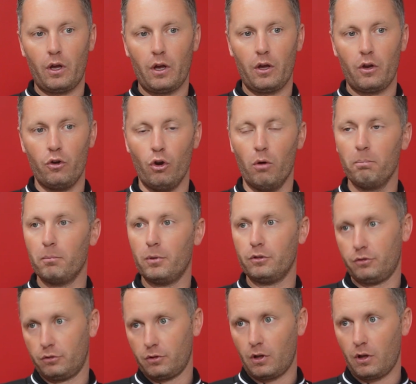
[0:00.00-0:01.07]
uh,
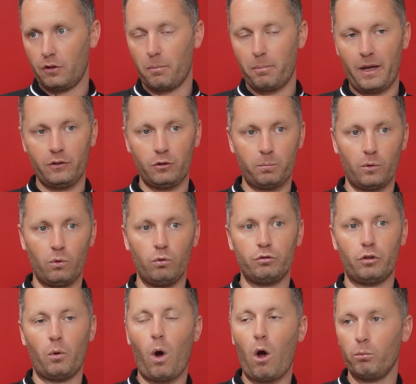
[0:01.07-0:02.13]
numbers on the bench, but
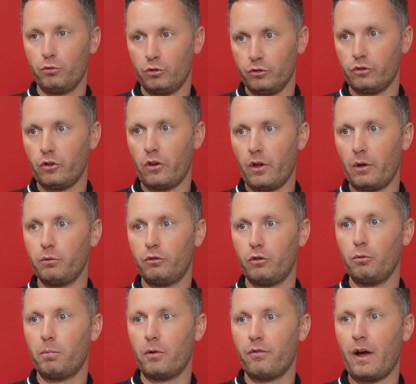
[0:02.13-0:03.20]
also options that those
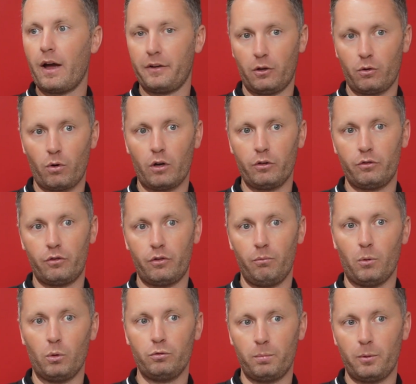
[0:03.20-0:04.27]
two provide across
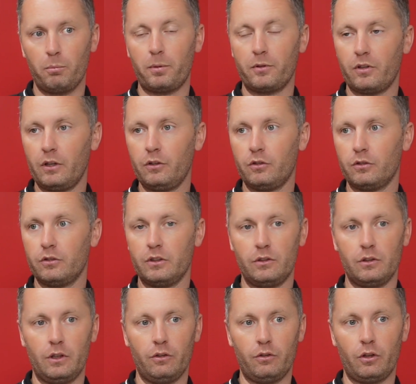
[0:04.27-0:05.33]
multiple positions.
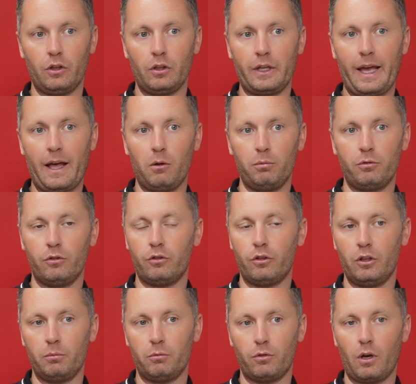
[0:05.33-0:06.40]
It, it certainly helps in
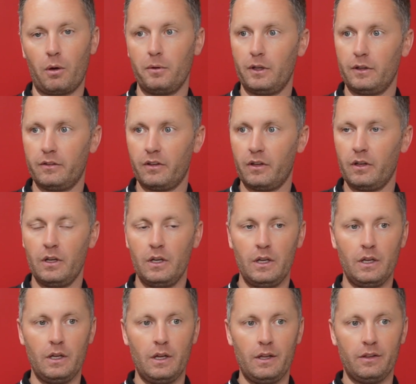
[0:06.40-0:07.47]
terms of going into
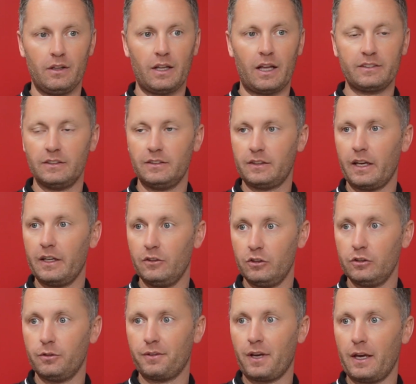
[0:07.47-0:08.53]
the latter
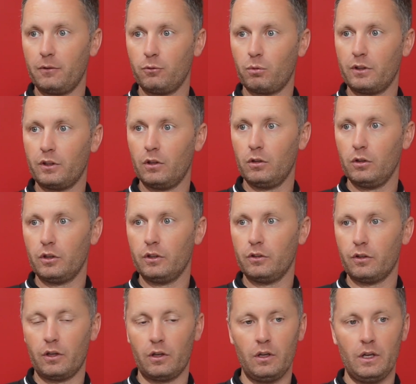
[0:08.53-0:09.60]
stages of games when you're looking
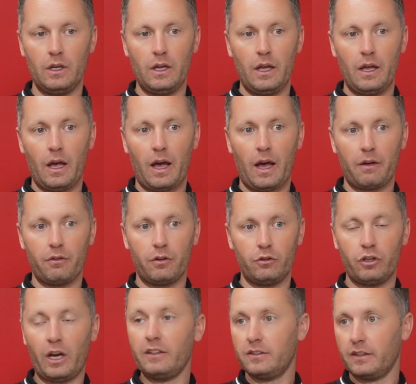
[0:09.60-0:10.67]
to either
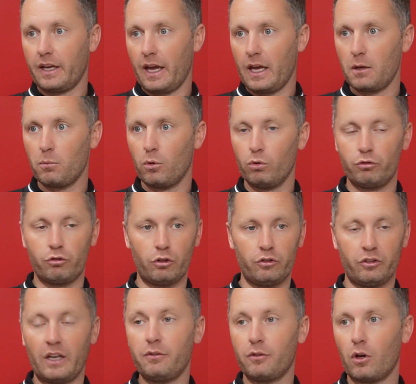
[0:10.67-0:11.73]
chase a game or to
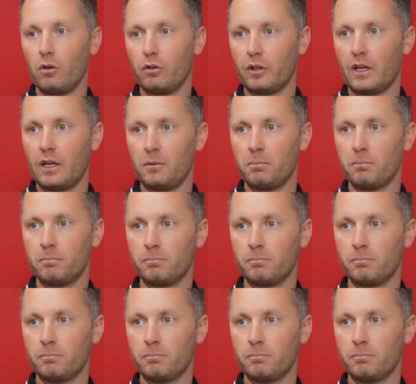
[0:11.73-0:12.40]
safeguard a game.